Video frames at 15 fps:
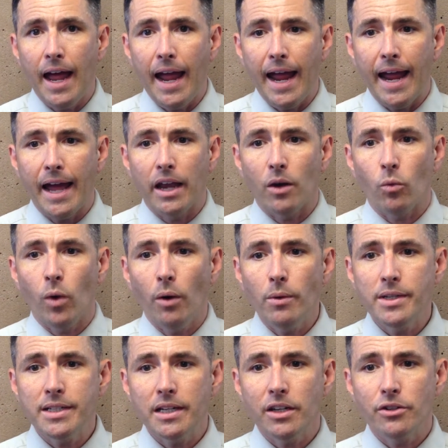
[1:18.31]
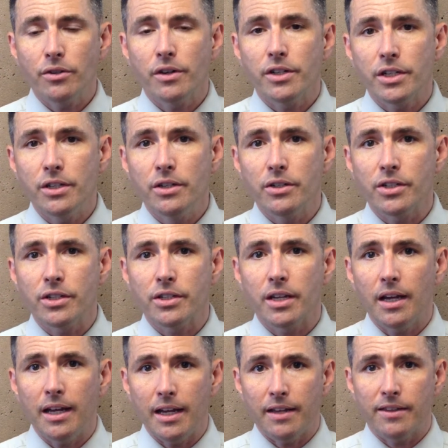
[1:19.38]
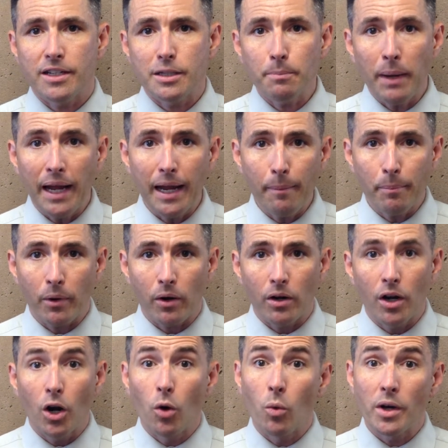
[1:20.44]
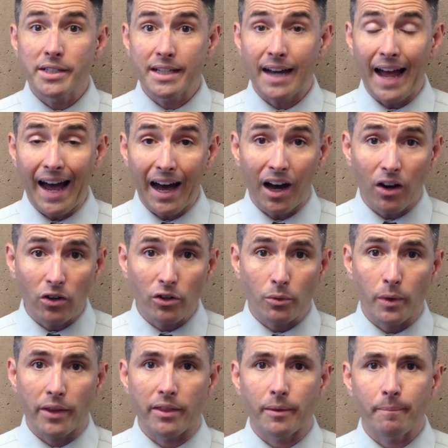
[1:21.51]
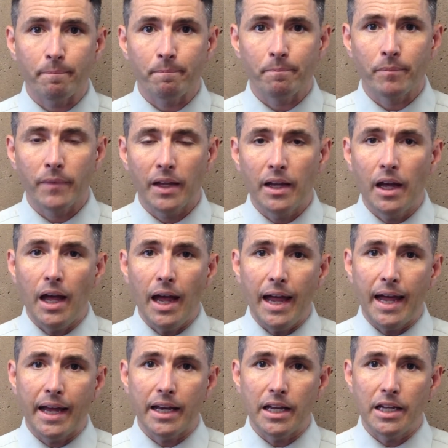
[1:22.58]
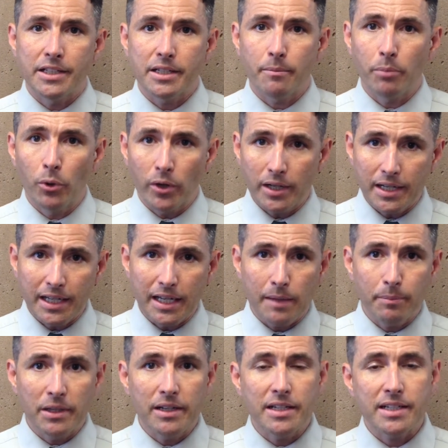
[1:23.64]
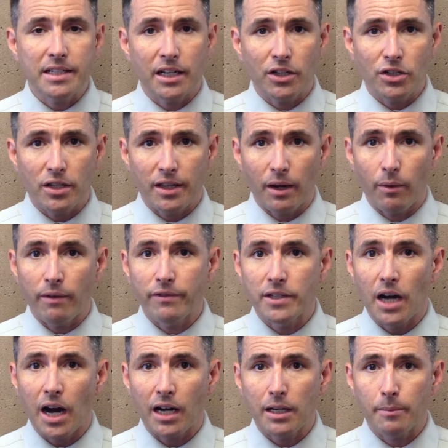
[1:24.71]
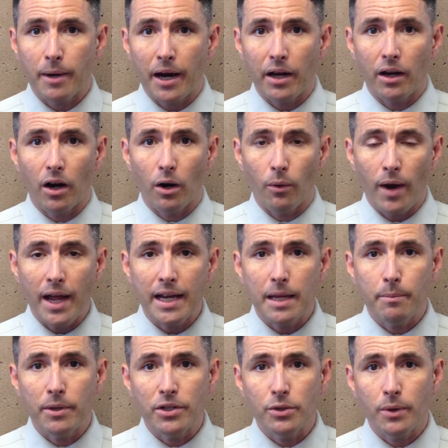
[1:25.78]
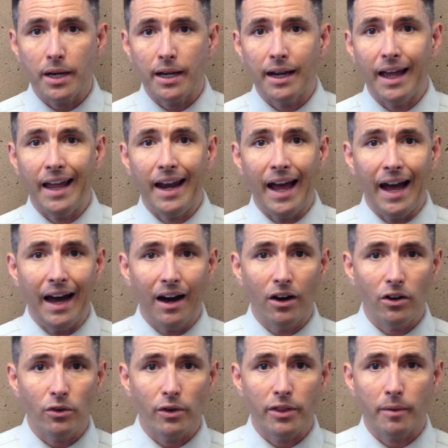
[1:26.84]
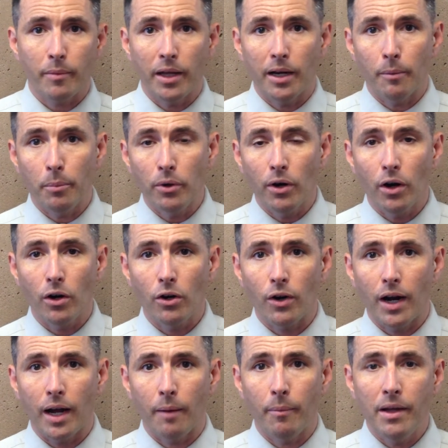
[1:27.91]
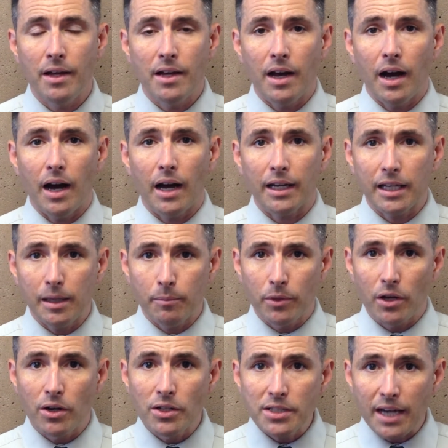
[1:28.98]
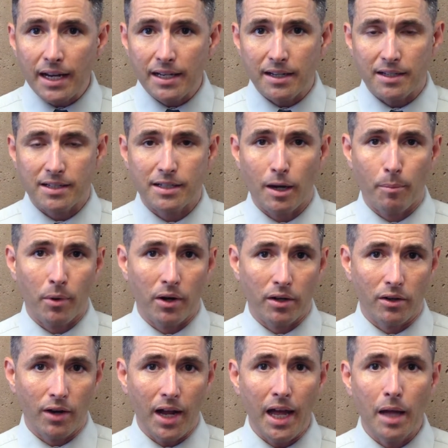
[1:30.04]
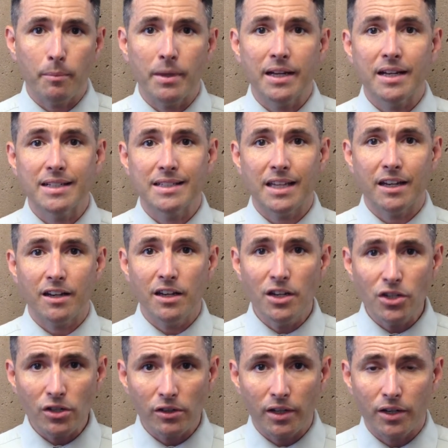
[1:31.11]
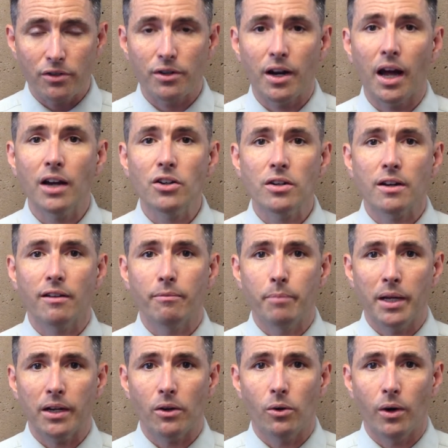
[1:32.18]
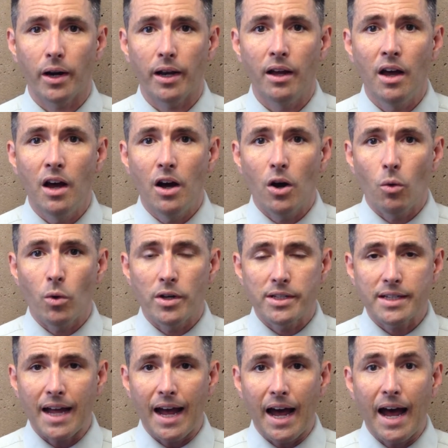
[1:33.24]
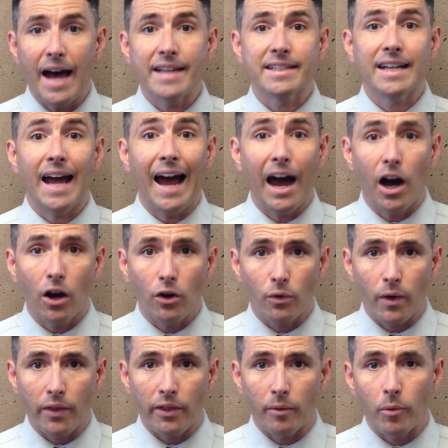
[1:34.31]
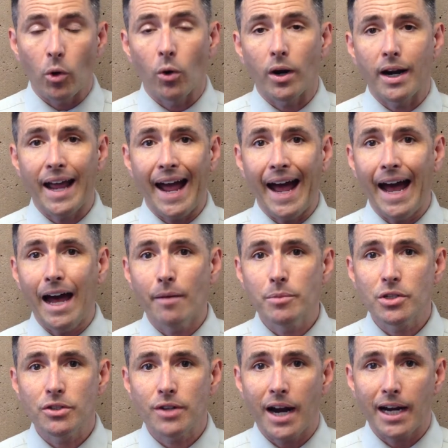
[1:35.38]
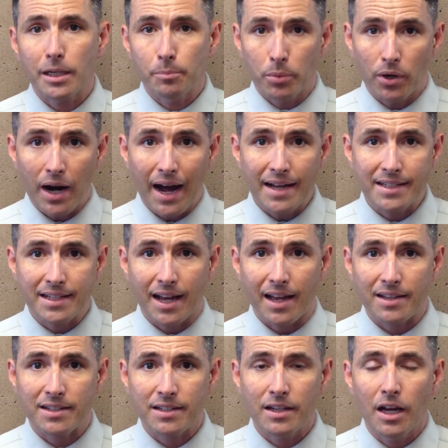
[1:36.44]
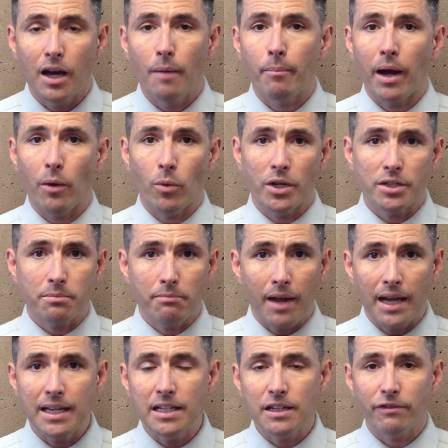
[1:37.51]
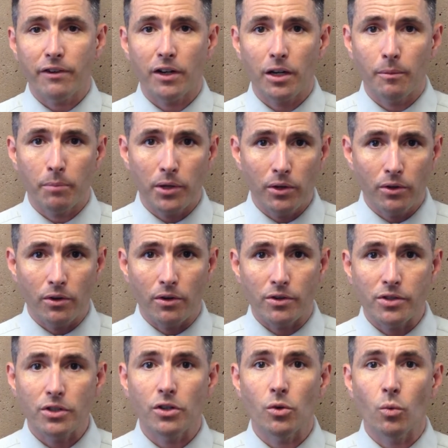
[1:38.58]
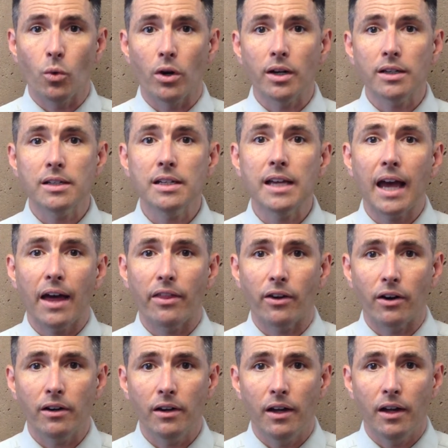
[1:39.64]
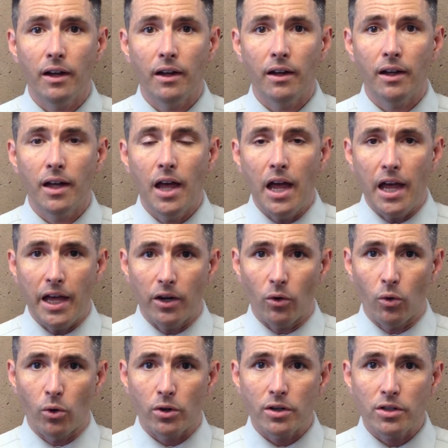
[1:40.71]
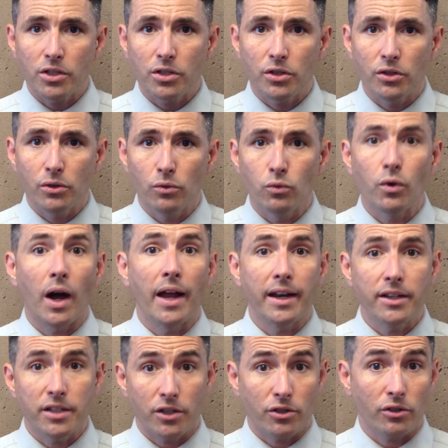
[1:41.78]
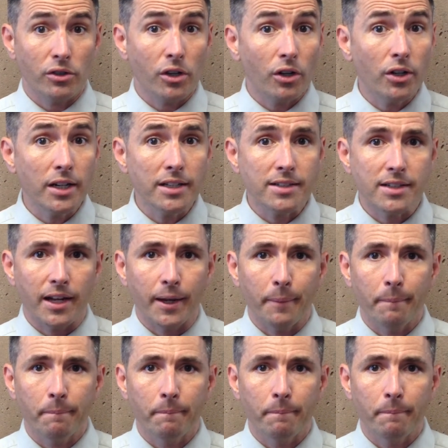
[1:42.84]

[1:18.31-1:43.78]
And what was introduced in this paper was an algorithm. And it's important to keep the distinction that we've talked about already between an algorithm and a program. Uh, keep those ideas separate in your head because the initial introduction of Bitcoin was as an algorithm or an abstract process by which many different computers could work together in order to run a digital currency.